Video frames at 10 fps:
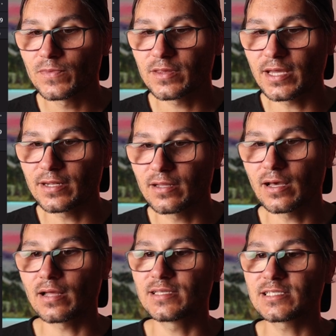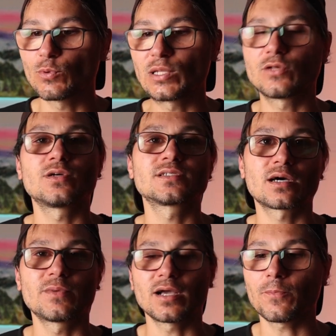then this window is
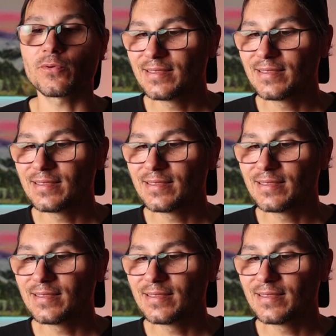coming up.